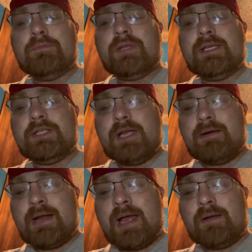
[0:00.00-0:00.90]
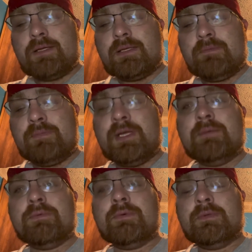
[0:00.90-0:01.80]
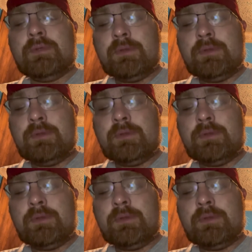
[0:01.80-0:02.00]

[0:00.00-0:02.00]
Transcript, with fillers: Please share it out to some people